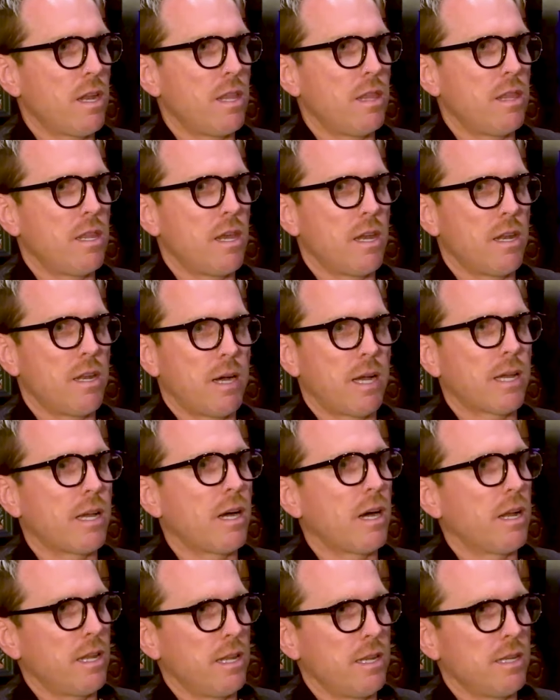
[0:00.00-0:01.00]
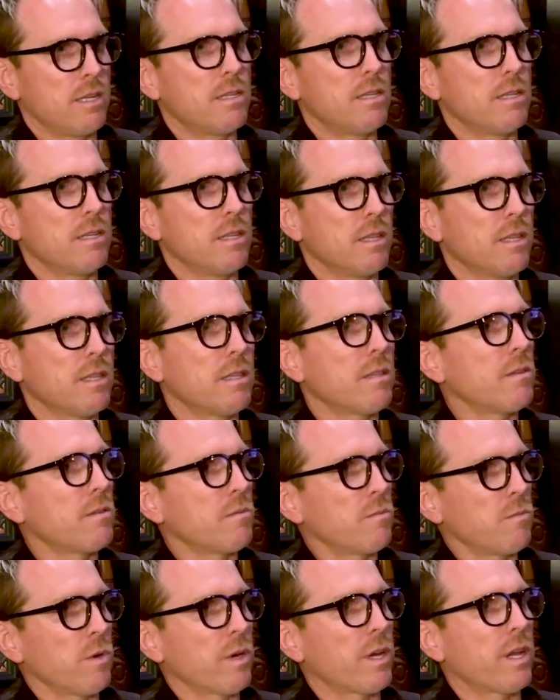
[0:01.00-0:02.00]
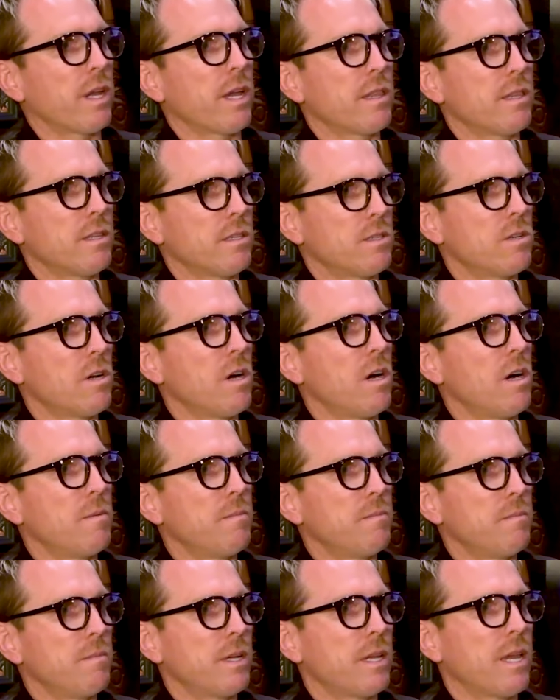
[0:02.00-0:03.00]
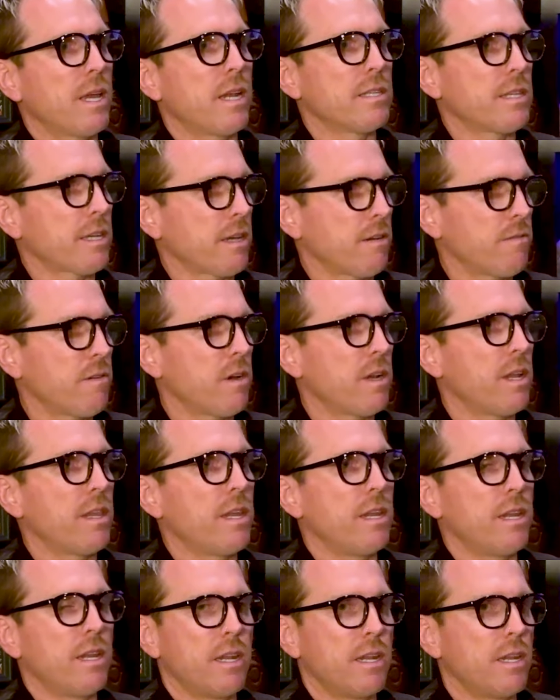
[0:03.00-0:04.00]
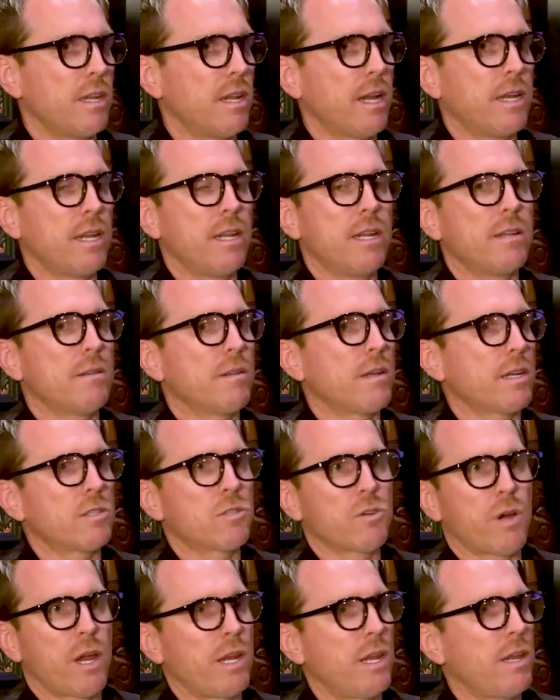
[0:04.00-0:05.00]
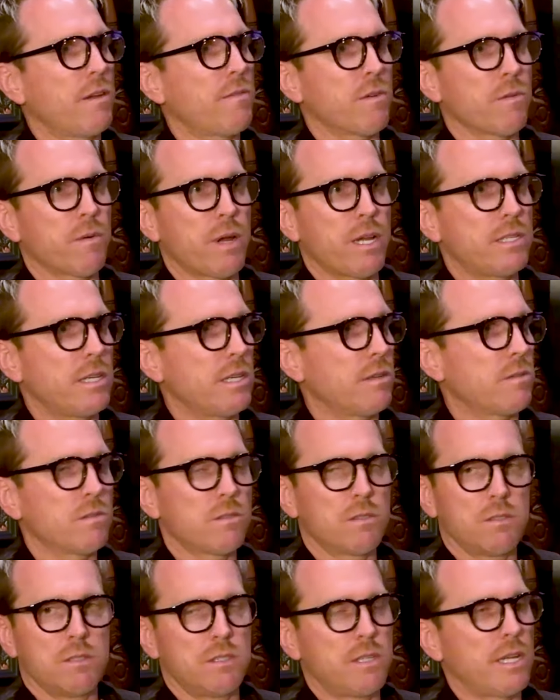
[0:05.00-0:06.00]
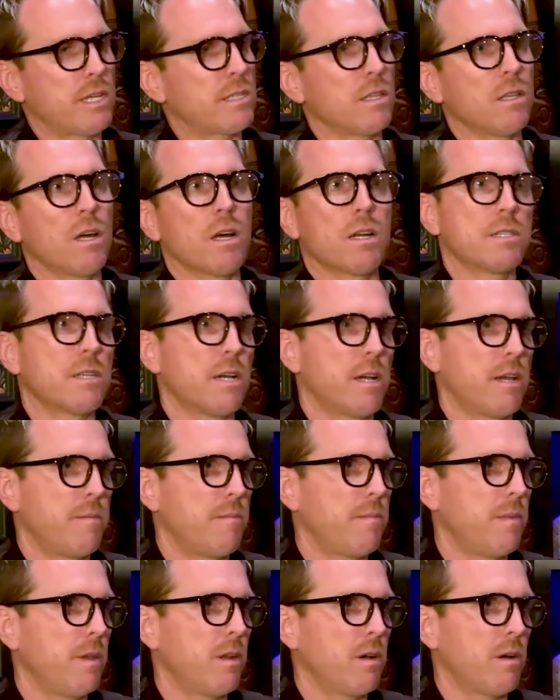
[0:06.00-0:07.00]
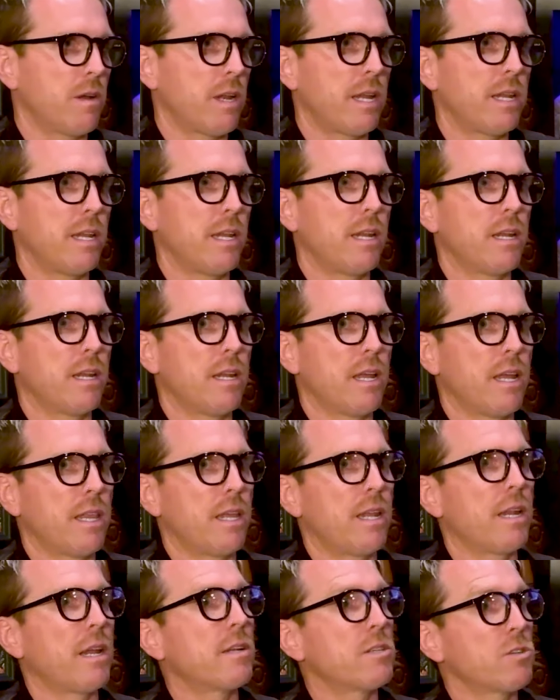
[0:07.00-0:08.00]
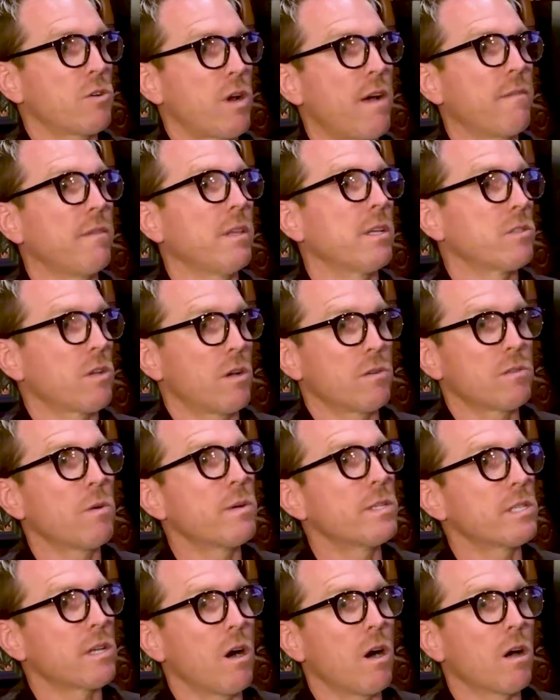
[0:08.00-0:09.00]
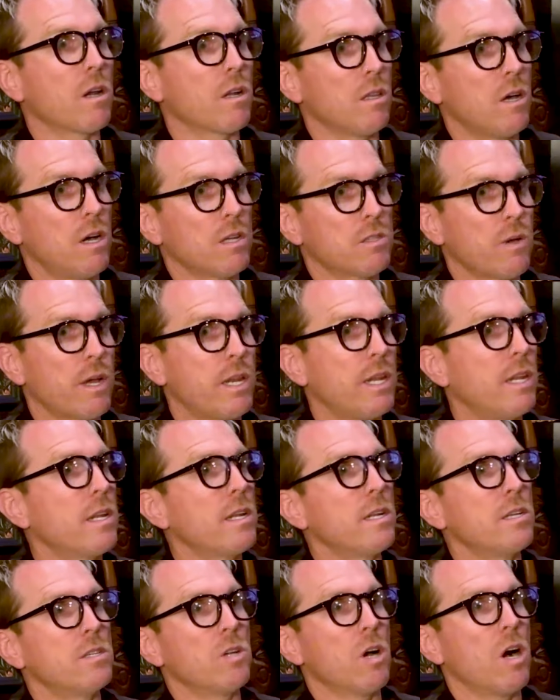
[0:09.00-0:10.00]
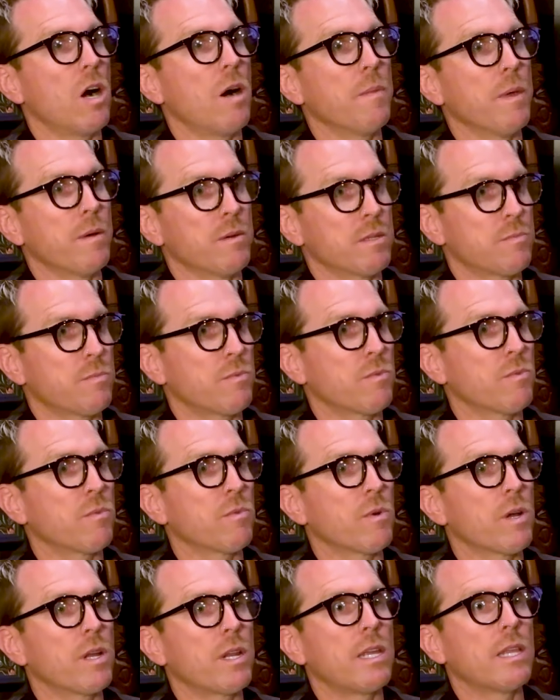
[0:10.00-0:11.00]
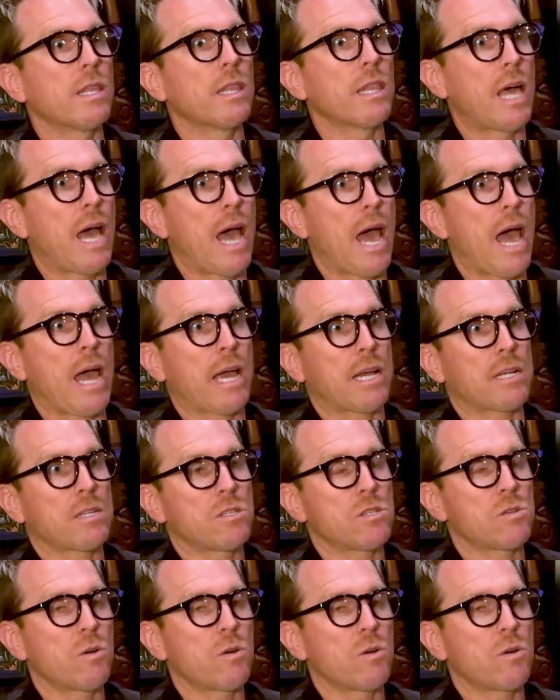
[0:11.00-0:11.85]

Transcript: And then I got into working at this shop again as like a front end, they needed I needed like training for racing takes a lot of time, you know, and I needed and then uh, traveling, so I was always gone a lot. So I needed a job that was pretty nice. lax.